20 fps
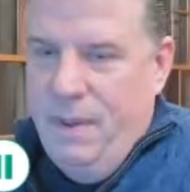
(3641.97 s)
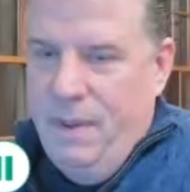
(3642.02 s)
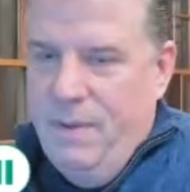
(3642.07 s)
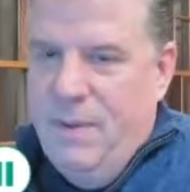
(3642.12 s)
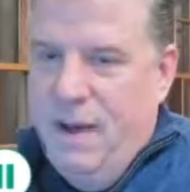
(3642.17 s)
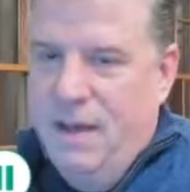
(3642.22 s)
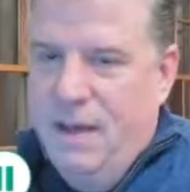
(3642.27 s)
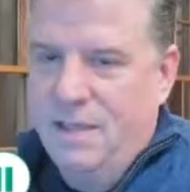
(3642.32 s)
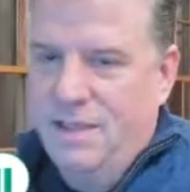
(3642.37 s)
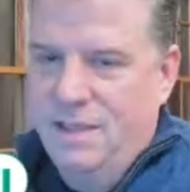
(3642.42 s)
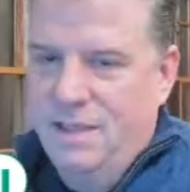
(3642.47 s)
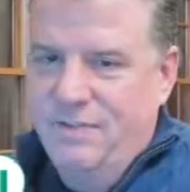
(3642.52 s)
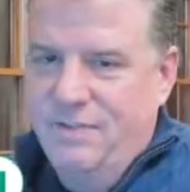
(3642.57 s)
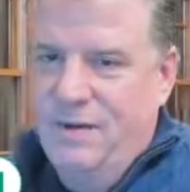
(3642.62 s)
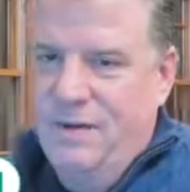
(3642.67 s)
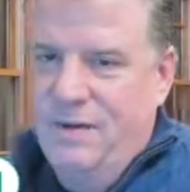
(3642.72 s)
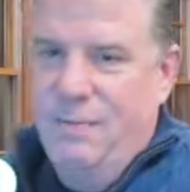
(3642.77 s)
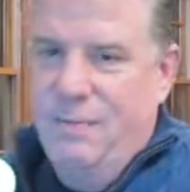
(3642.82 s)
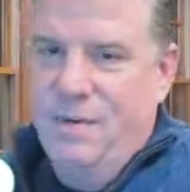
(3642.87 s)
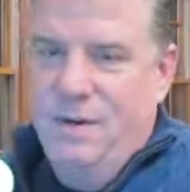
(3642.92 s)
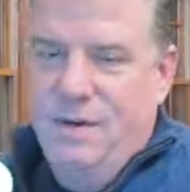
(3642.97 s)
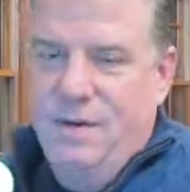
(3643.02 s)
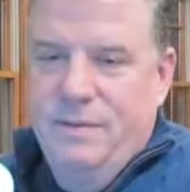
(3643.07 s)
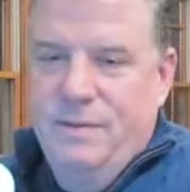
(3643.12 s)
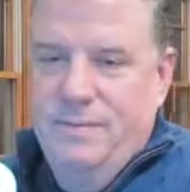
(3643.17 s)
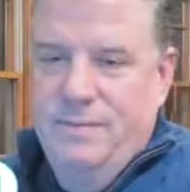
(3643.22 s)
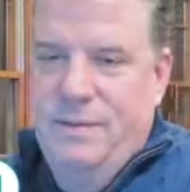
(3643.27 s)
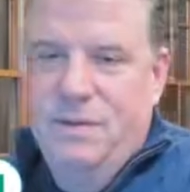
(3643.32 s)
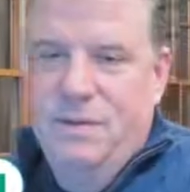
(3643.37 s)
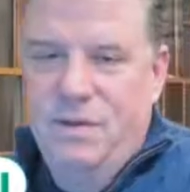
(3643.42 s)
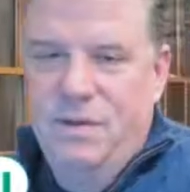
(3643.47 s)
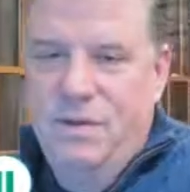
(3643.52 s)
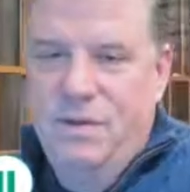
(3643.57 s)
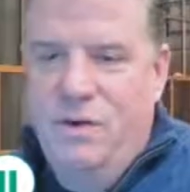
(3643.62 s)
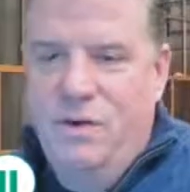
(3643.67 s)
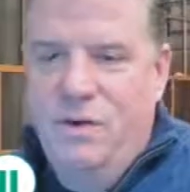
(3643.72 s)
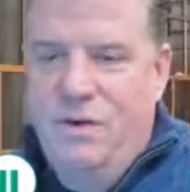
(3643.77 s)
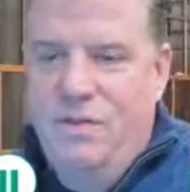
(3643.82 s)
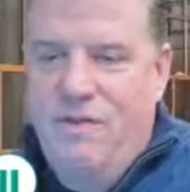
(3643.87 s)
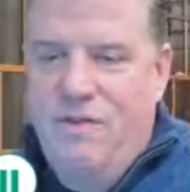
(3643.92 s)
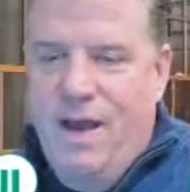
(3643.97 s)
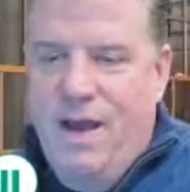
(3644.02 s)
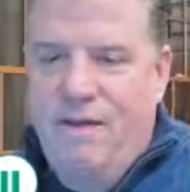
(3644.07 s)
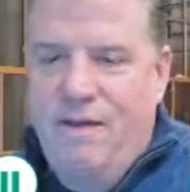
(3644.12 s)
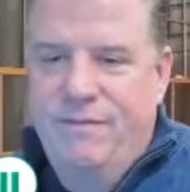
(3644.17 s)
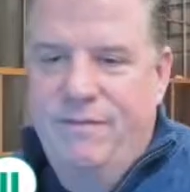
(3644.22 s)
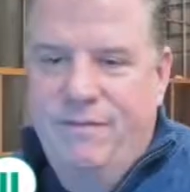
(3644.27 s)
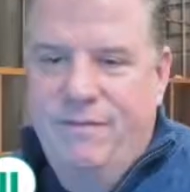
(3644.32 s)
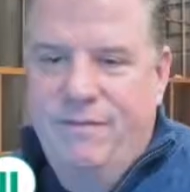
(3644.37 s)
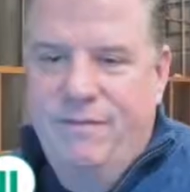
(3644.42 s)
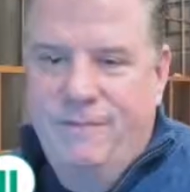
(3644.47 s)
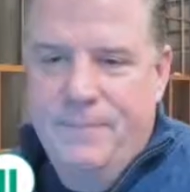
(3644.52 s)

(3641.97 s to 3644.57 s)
be a positive number. So 35.